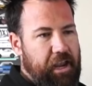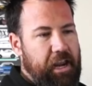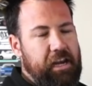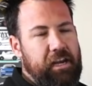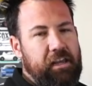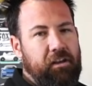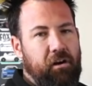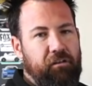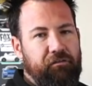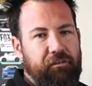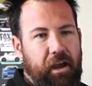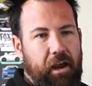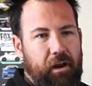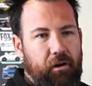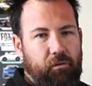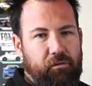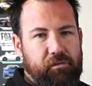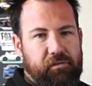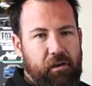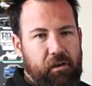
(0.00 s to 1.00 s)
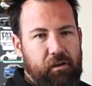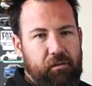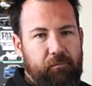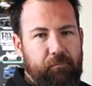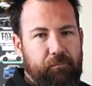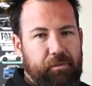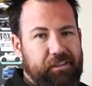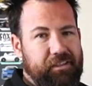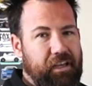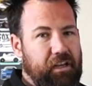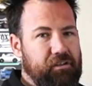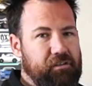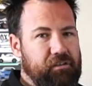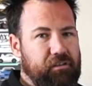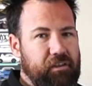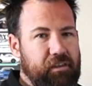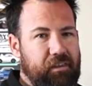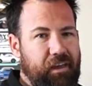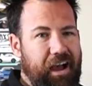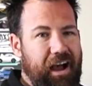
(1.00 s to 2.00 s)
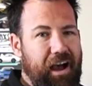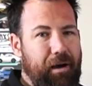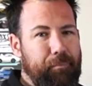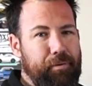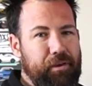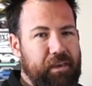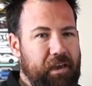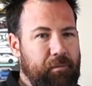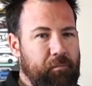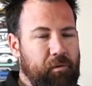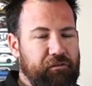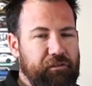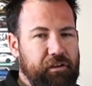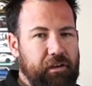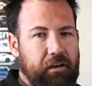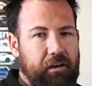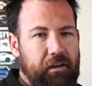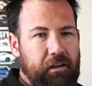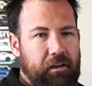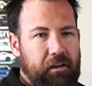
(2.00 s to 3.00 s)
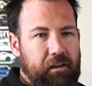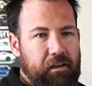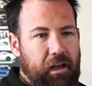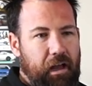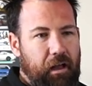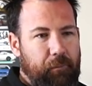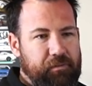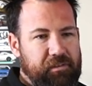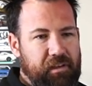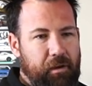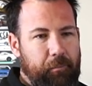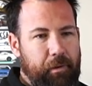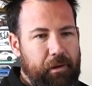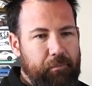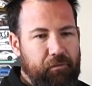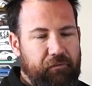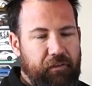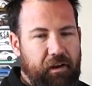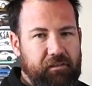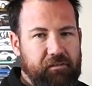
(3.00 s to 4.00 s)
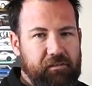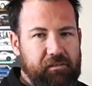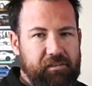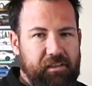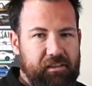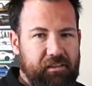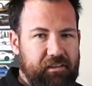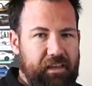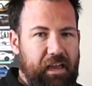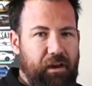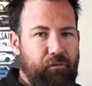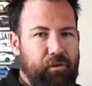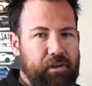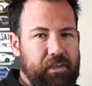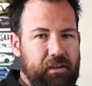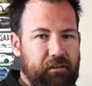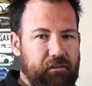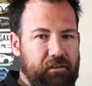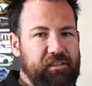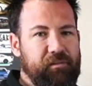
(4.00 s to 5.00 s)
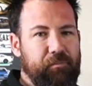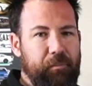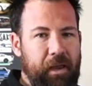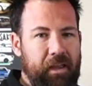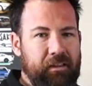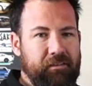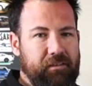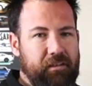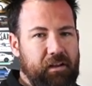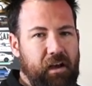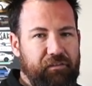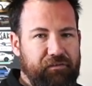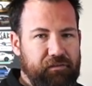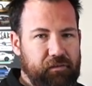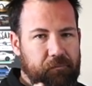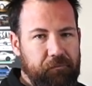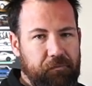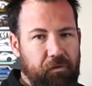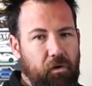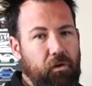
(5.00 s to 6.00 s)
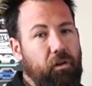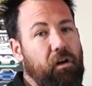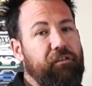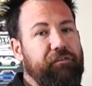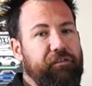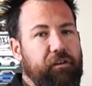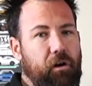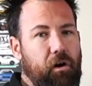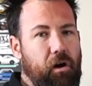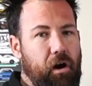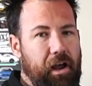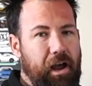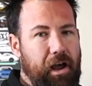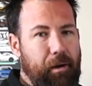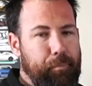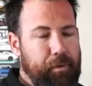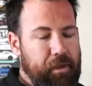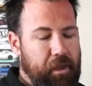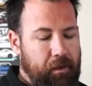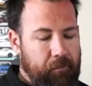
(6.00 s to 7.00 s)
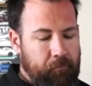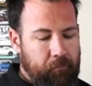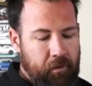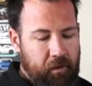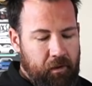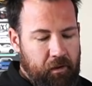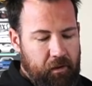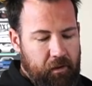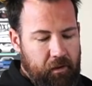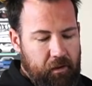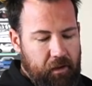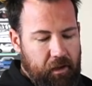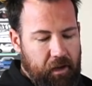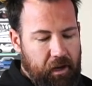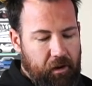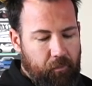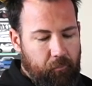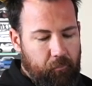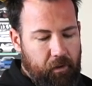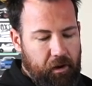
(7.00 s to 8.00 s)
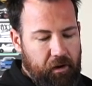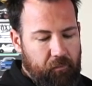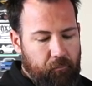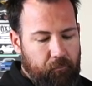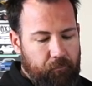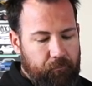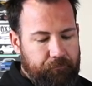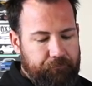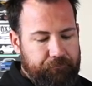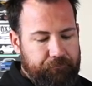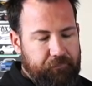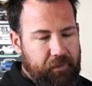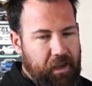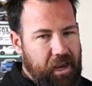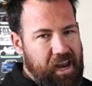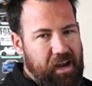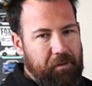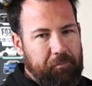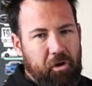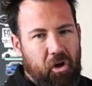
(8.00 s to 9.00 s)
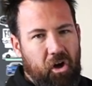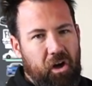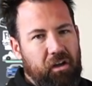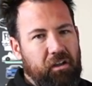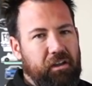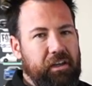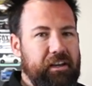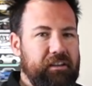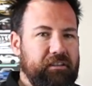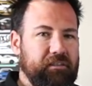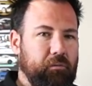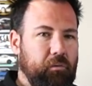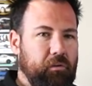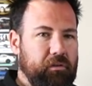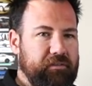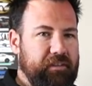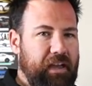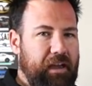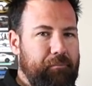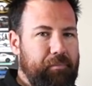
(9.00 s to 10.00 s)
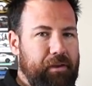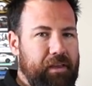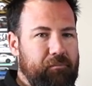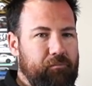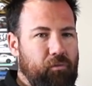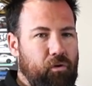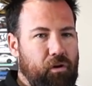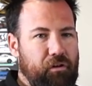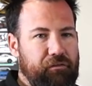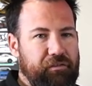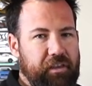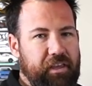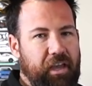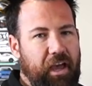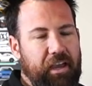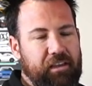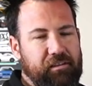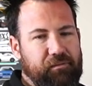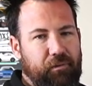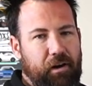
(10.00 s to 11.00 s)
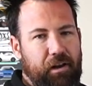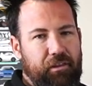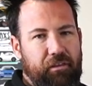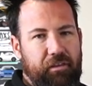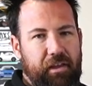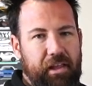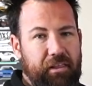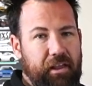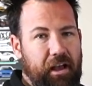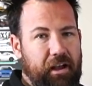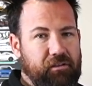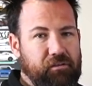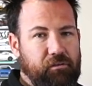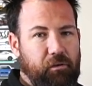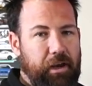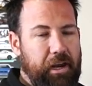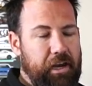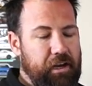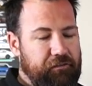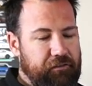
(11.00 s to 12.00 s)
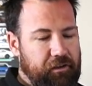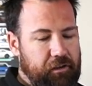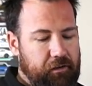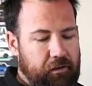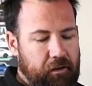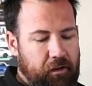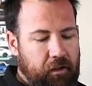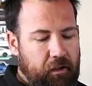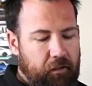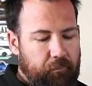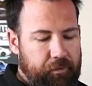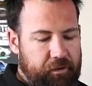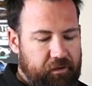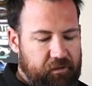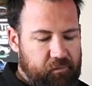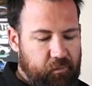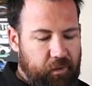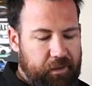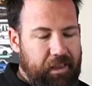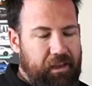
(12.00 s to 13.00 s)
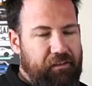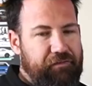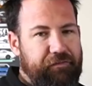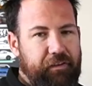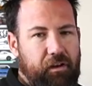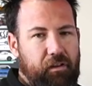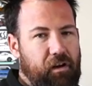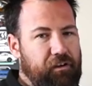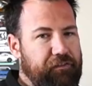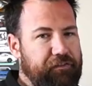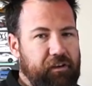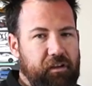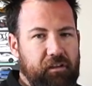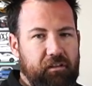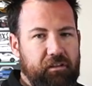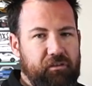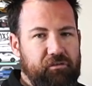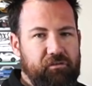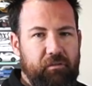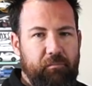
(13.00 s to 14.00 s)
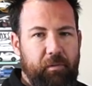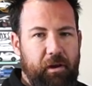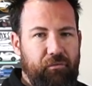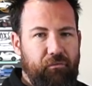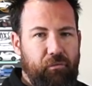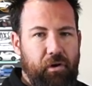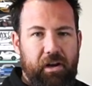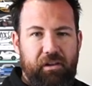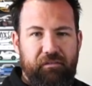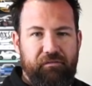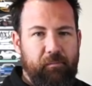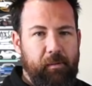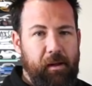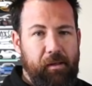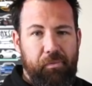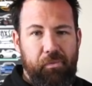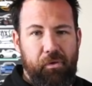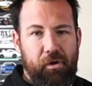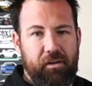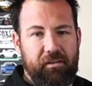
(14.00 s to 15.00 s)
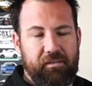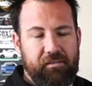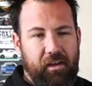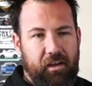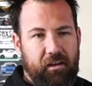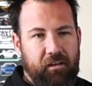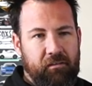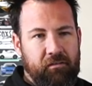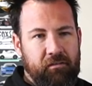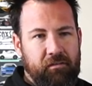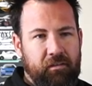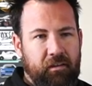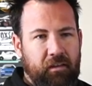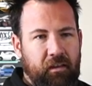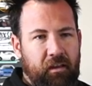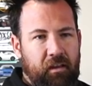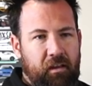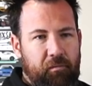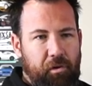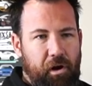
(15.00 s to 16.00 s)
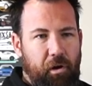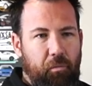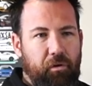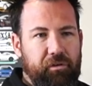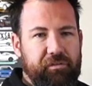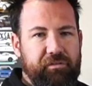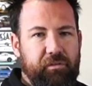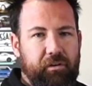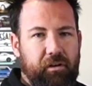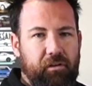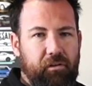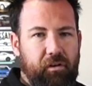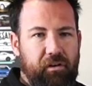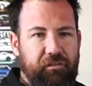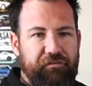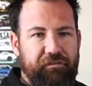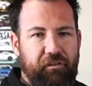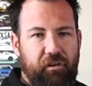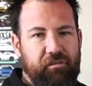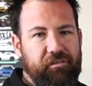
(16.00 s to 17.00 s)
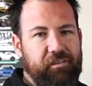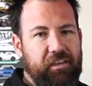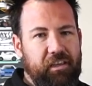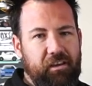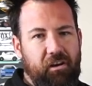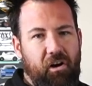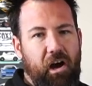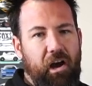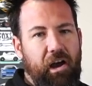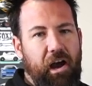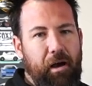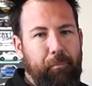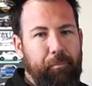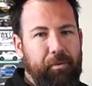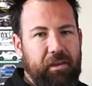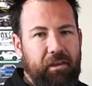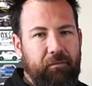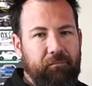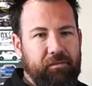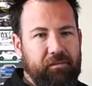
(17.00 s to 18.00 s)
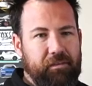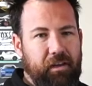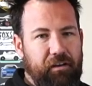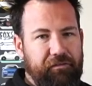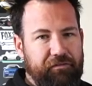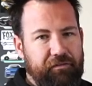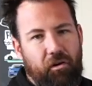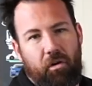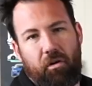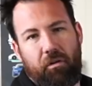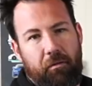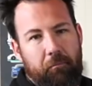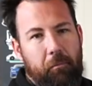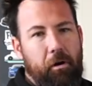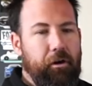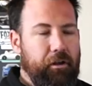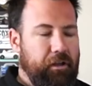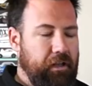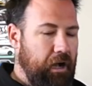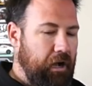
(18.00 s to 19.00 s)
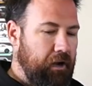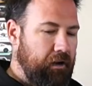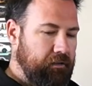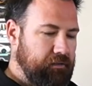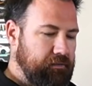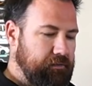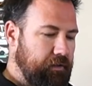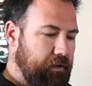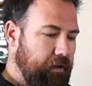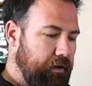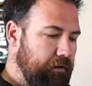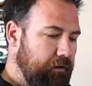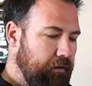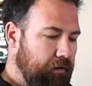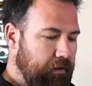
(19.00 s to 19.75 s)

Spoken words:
heating of it and also potentially the RPM of it. Some people have actually said that that ring gear expands enough to fall off at high RPM, and I'm kind of leaning towards that being more of the case rather than the actual heat of it, because when that fell off, it had literally been running for about 30 seconds, but I was doing a lot of first gear high RPM stuff on the Motocana, so